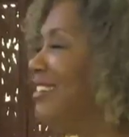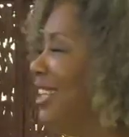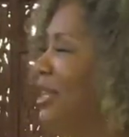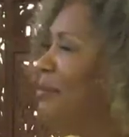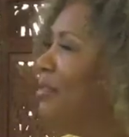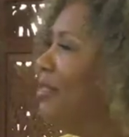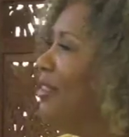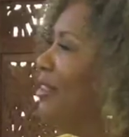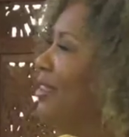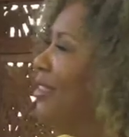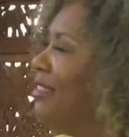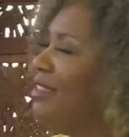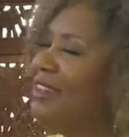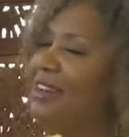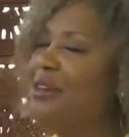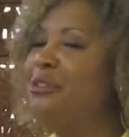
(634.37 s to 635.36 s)
keep
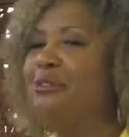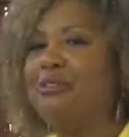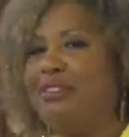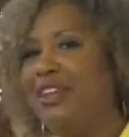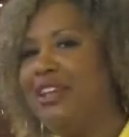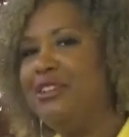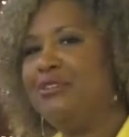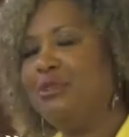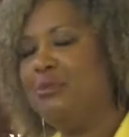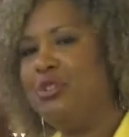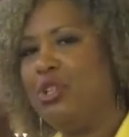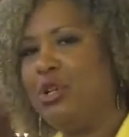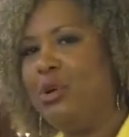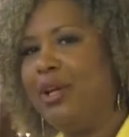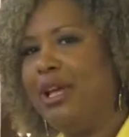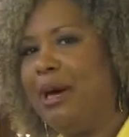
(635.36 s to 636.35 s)
the other things from
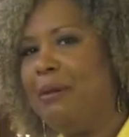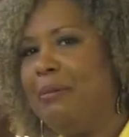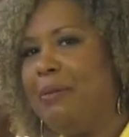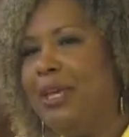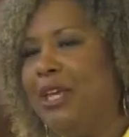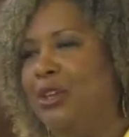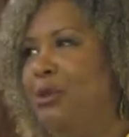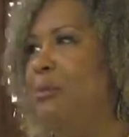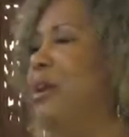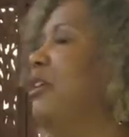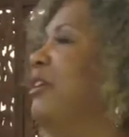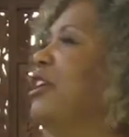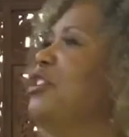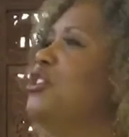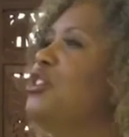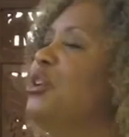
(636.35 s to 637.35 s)
showing up in your
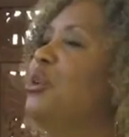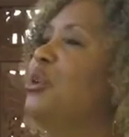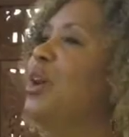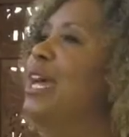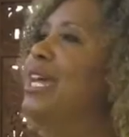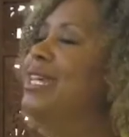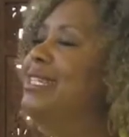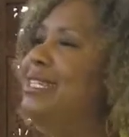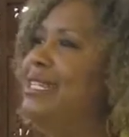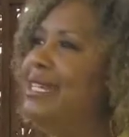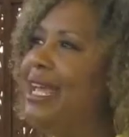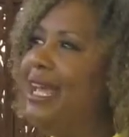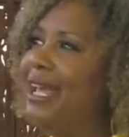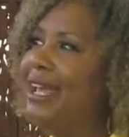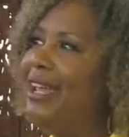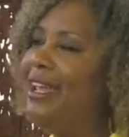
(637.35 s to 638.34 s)
marriage. So,
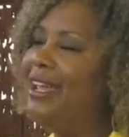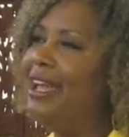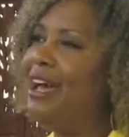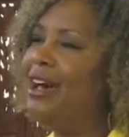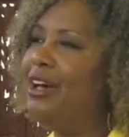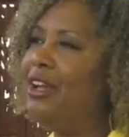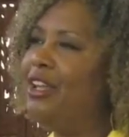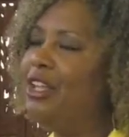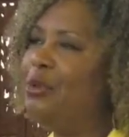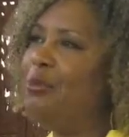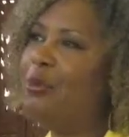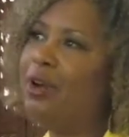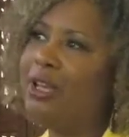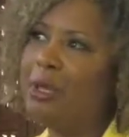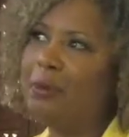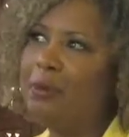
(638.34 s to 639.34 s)
DaNay, you
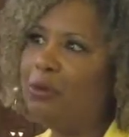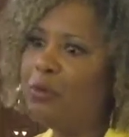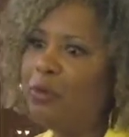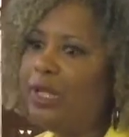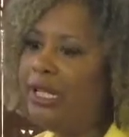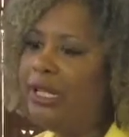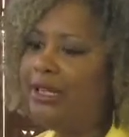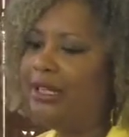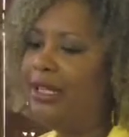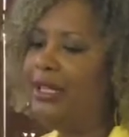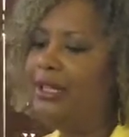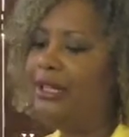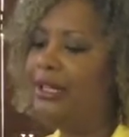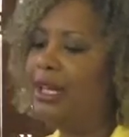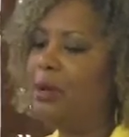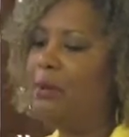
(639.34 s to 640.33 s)
brought up a
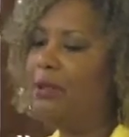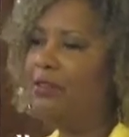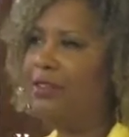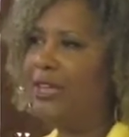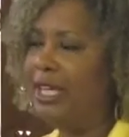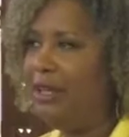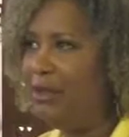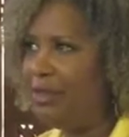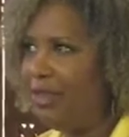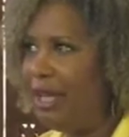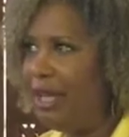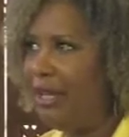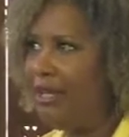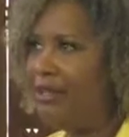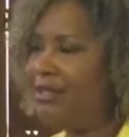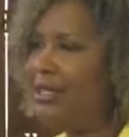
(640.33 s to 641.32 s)
really couple of key
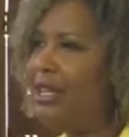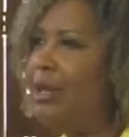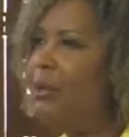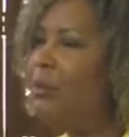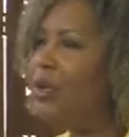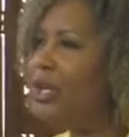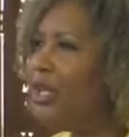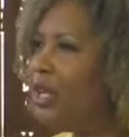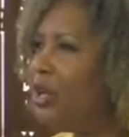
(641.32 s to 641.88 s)
things, and I want to